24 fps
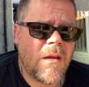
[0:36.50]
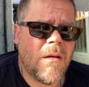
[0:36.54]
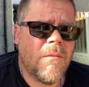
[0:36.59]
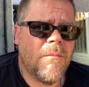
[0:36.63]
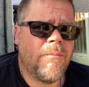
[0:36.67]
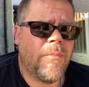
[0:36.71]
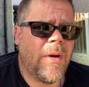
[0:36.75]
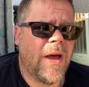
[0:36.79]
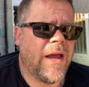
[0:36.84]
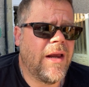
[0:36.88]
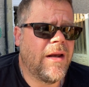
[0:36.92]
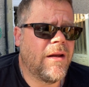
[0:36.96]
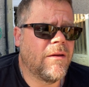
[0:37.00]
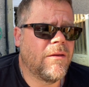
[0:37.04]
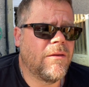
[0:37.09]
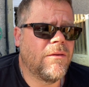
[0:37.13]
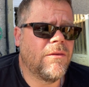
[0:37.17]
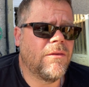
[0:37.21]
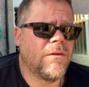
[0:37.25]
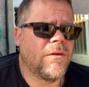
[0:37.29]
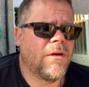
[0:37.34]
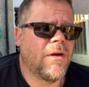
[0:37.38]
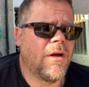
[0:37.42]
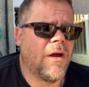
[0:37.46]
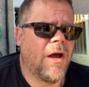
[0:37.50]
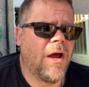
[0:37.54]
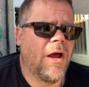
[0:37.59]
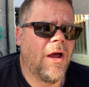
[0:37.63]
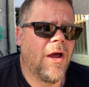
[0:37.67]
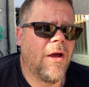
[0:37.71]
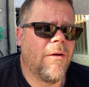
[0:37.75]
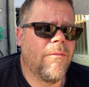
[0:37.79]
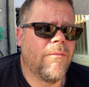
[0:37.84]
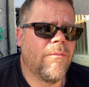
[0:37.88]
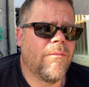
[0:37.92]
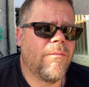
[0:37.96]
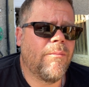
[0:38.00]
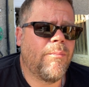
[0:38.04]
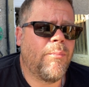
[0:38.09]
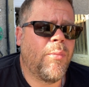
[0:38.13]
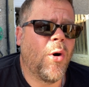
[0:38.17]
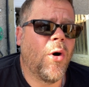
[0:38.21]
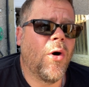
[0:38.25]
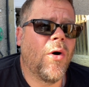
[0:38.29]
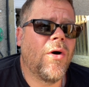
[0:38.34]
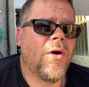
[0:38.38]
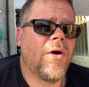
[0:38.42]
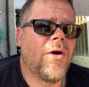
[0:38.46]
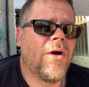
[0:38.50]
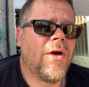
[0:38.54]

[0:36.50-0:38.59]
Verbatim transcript: Baden put